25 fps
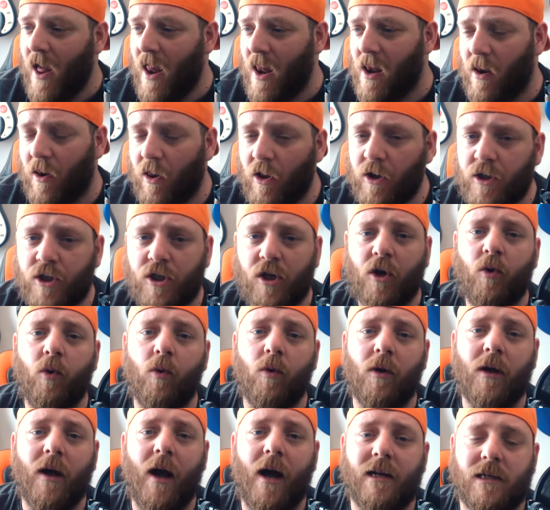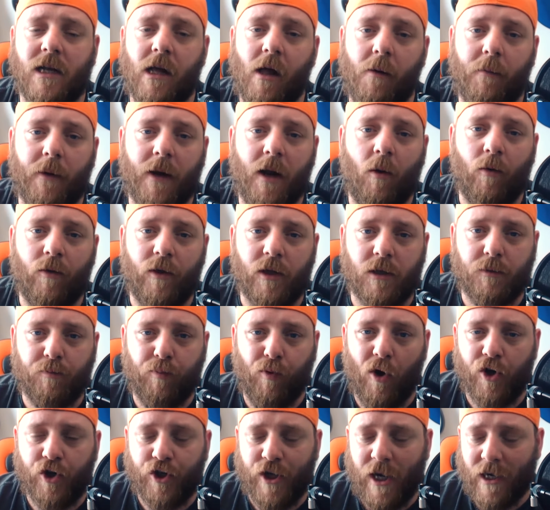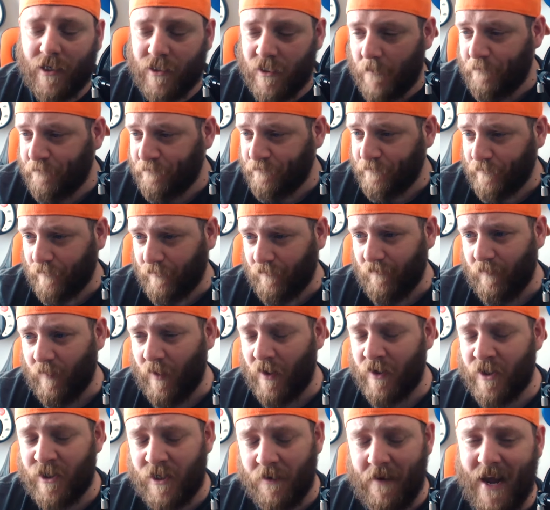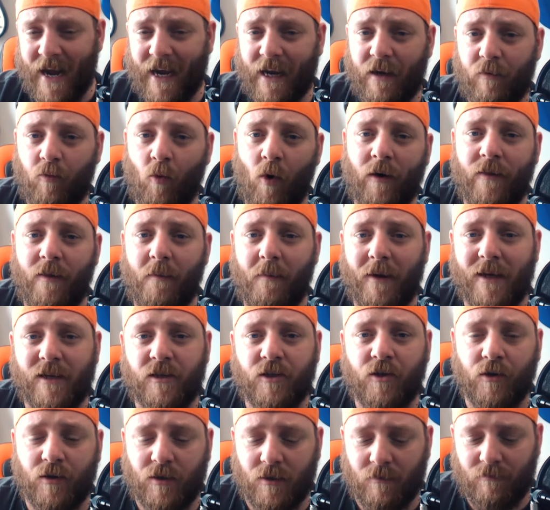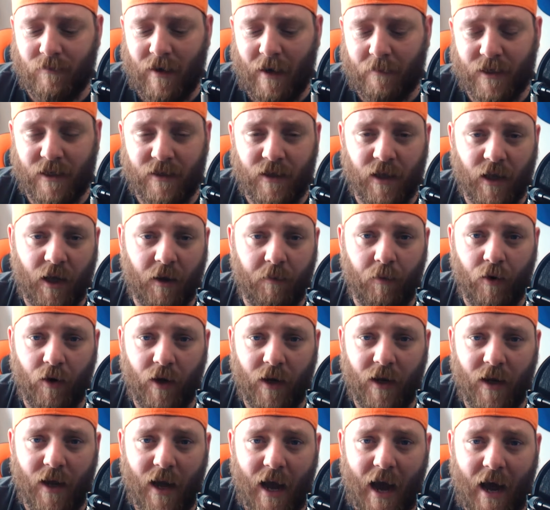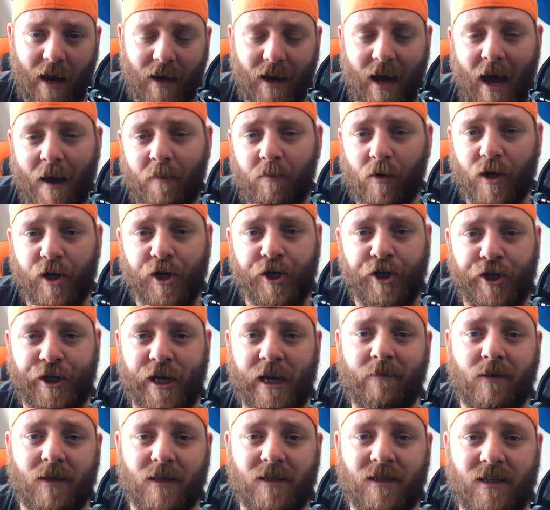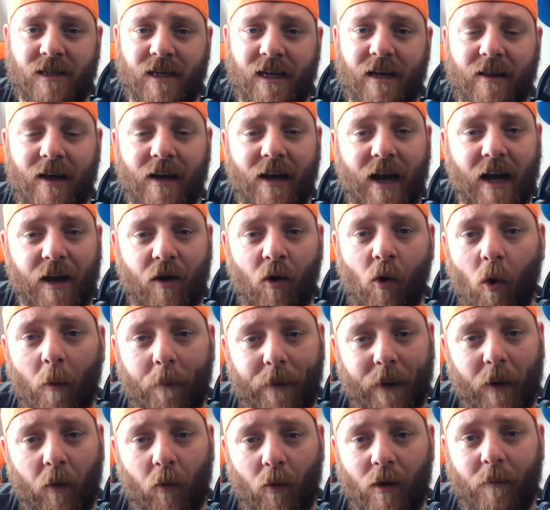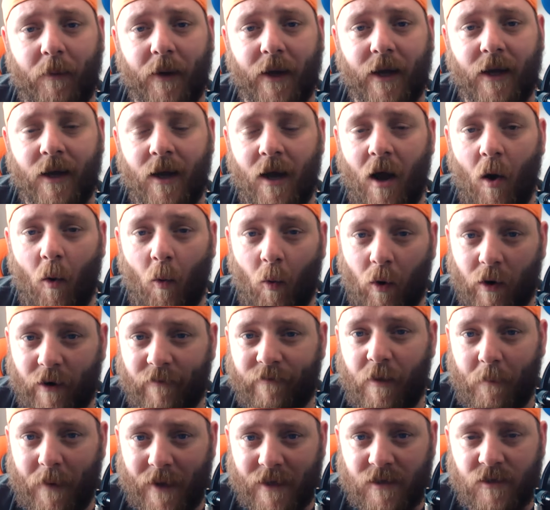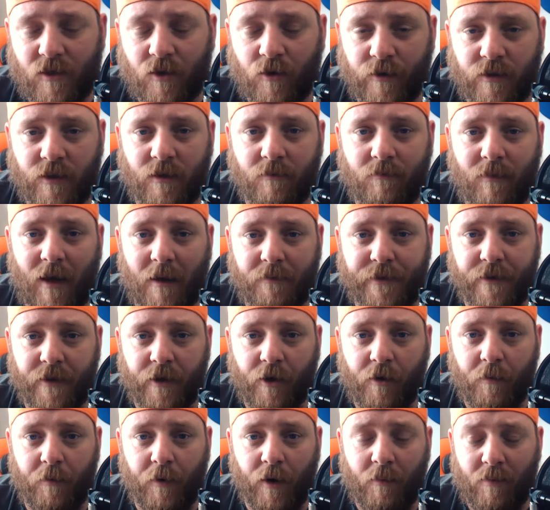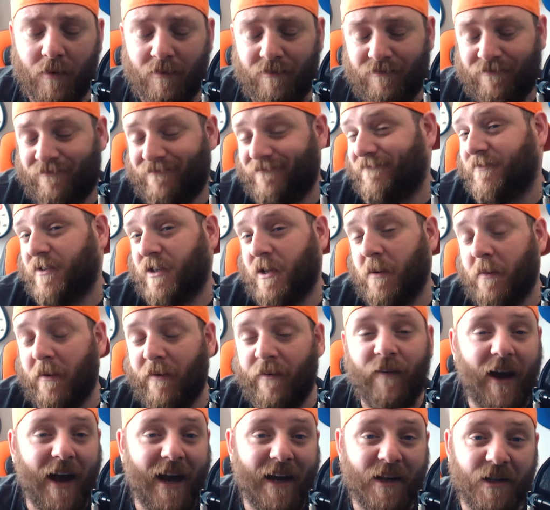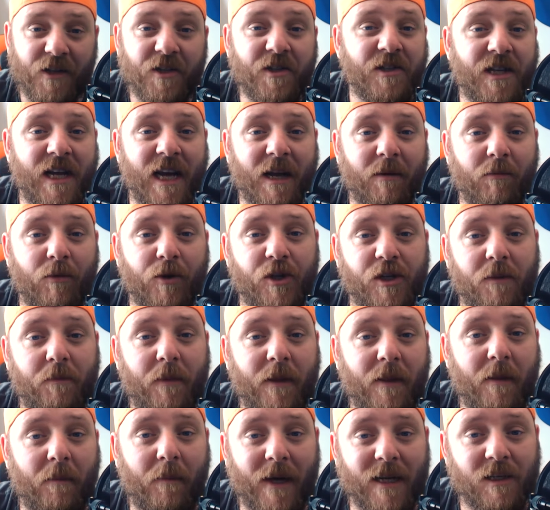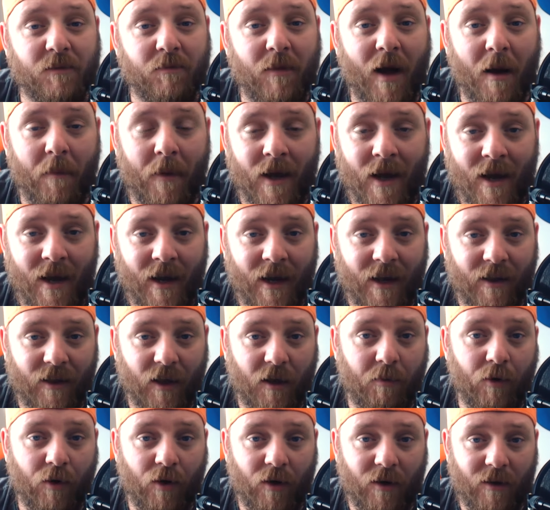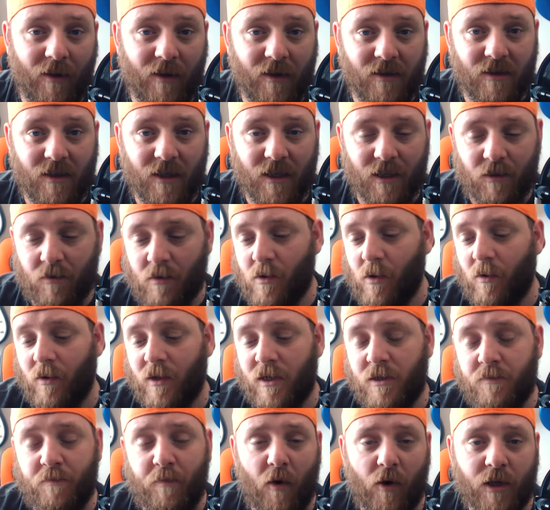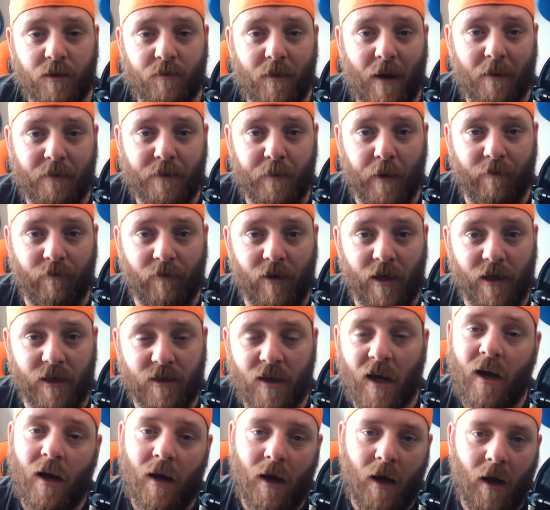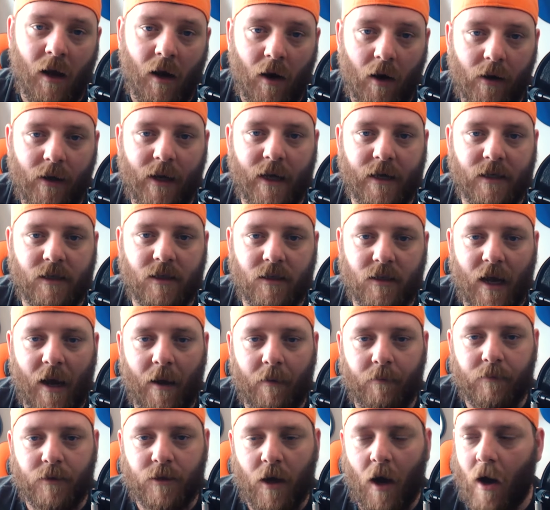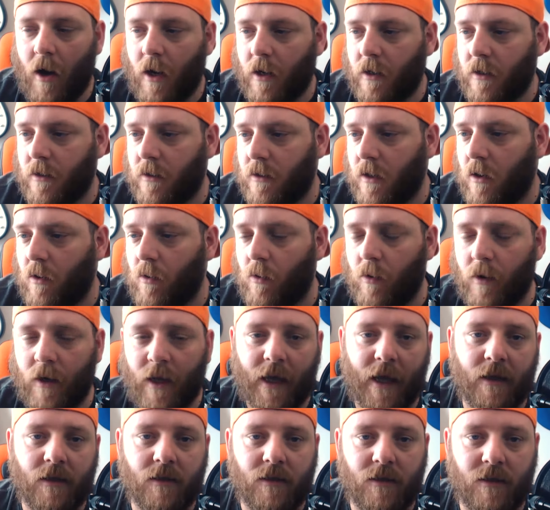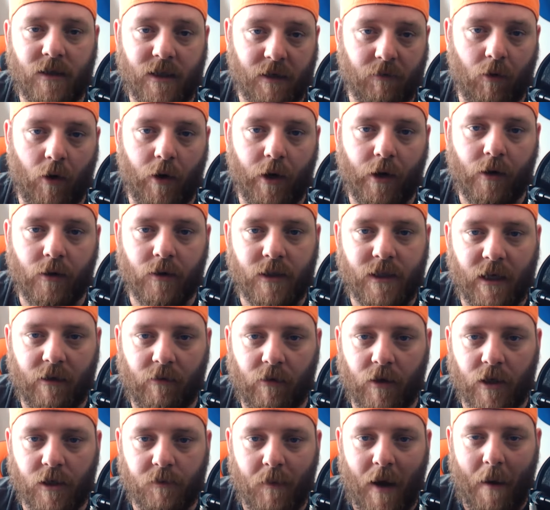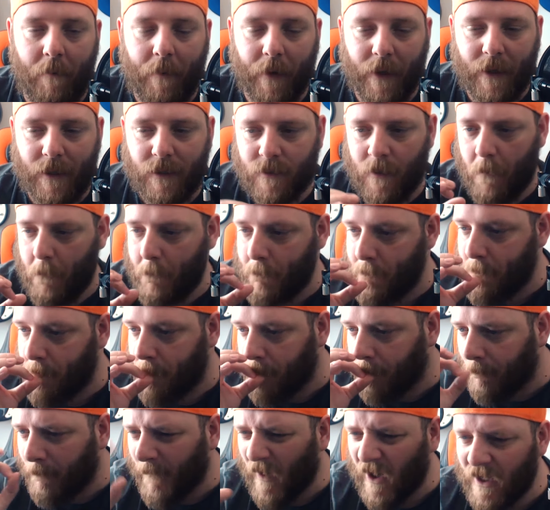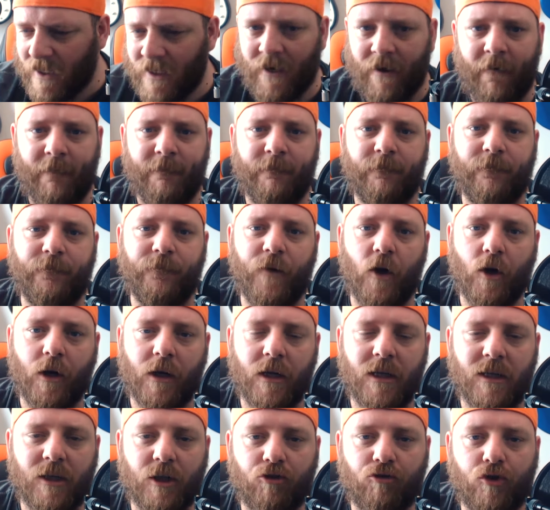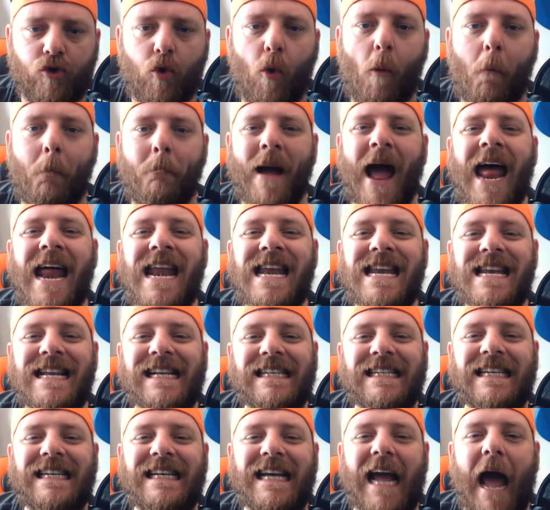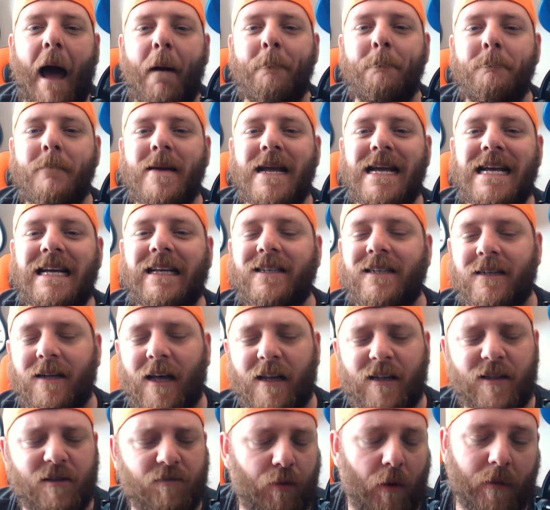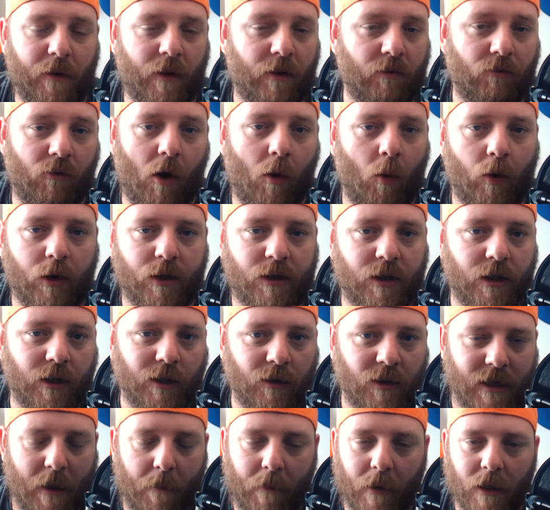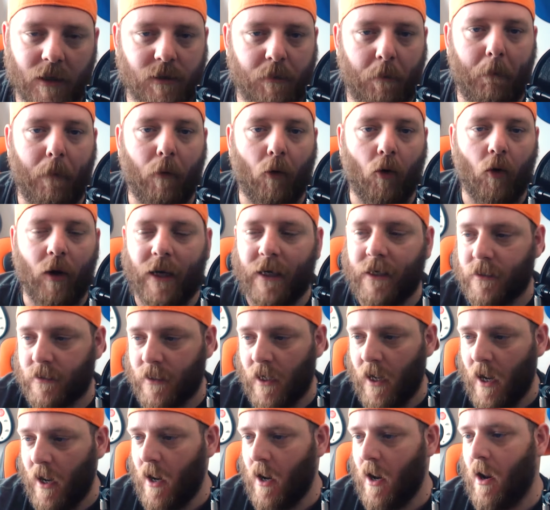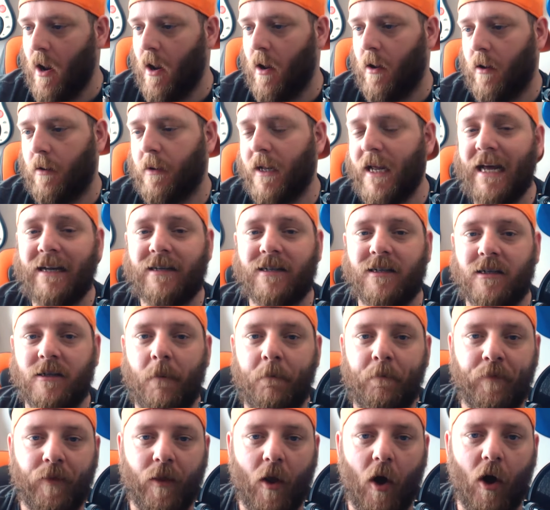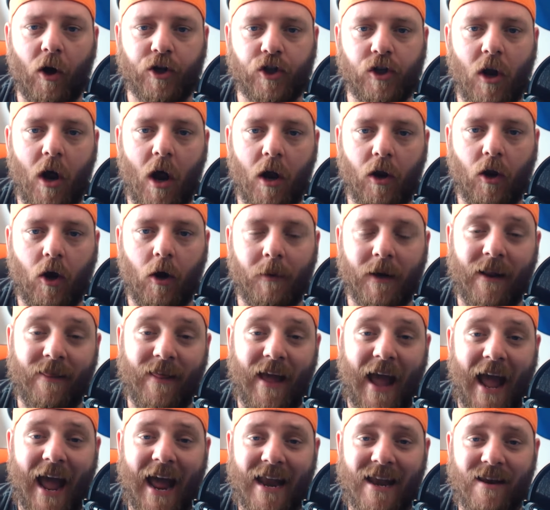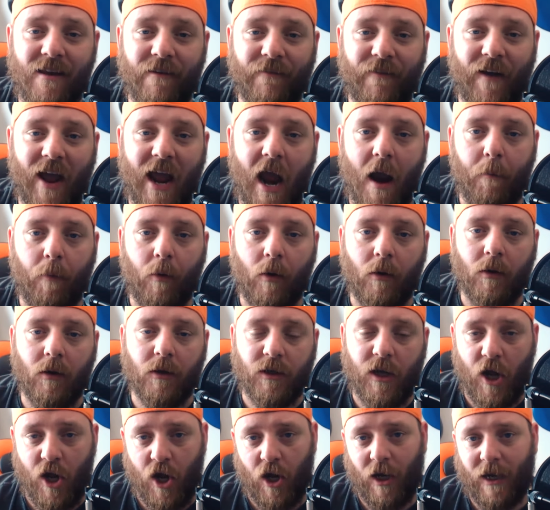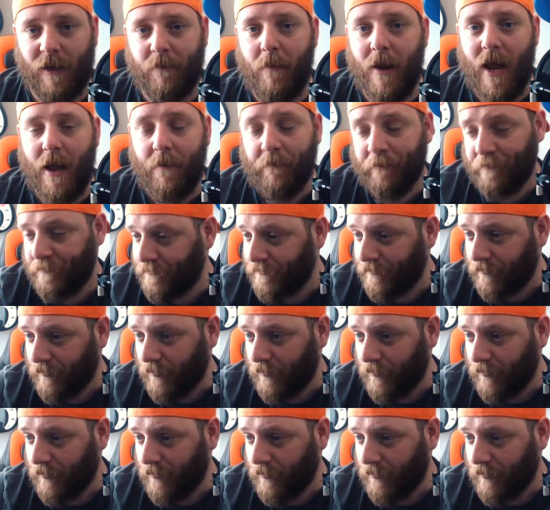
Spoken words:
Lots of cool guys helping out with this project to make it one of the best custom maps in the community, and I'm not ashamed to say that I hope it will be one of the best custom maps in the community. But to be fair, it doesn't take much to be the best map in the community these days with all these box maps being released. Unless I'm targeting and going against Zero, because Zero's map is fucking stupendously amazing. That's probably the wrong words to use there, but it's brilliant. But yes, Ochilon coming at the end of April, early May.